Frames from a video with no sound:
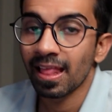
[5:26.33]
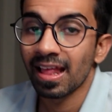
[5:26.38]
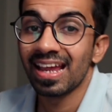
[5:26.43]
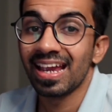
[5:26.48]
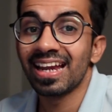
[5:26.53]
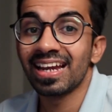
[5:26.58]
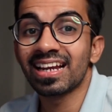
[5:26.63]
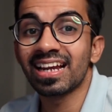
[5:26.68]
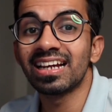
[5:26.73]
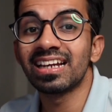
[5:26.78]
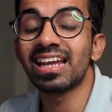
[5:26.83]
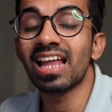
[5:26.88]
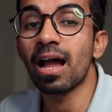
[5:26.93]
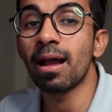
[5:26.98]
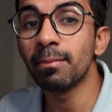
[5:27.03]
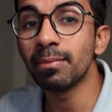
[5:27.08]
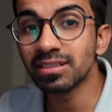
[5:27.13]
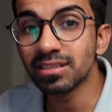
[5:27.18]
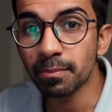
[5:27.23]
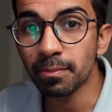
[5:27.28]
It can
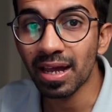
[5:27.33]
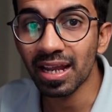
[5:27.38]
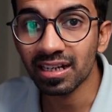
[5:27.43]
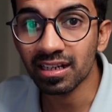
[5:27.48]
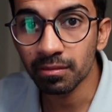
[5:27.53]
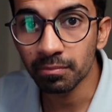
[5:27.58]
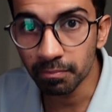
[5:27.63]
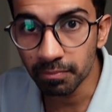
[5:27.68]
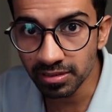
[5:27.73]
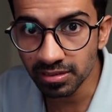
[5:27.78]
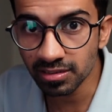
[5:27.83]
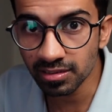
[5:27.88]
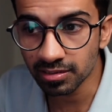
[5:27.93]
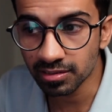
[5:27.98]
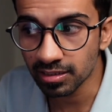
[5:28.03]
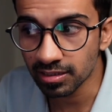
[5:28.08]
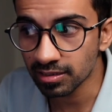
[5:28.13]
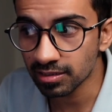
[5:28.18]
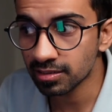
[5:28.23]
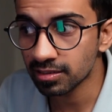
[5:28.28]
damage American
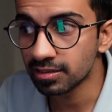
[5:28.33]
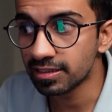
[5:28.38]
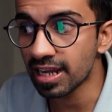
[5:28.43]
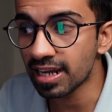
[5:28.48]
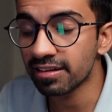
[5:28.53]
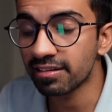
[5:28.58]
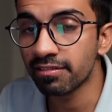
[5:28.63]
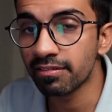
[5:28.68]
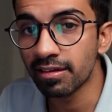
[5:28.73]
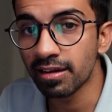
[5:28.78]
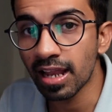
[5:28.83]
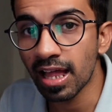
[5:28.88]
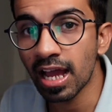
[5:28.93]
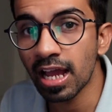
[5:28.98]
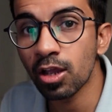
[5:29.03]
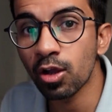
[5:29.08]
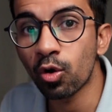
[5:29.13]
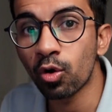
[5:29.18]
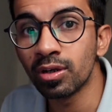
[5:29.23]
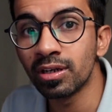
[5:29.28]
businesses that
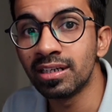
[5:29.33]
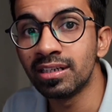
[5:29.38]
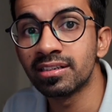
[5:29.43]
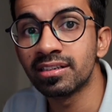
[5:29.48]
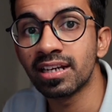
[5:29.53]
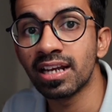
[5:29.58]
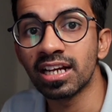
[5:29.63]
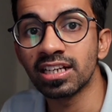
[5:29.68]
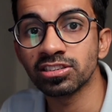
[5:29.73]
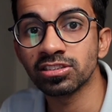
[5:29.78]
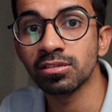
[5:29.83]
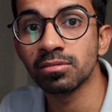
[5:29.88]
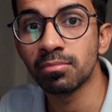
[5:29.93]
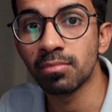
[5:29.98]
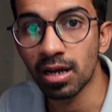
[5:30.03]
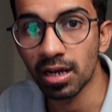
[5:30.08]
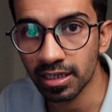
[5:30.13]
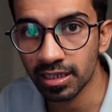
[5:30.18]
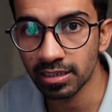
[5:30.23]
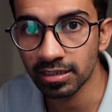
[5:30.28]
rely on international
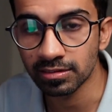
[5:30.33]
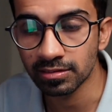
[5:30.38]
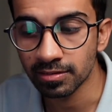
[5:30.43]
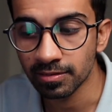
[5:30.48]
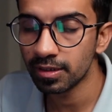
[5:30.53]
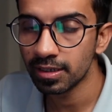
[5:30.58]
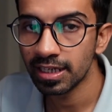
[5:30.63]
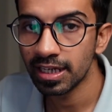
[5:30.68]
markets.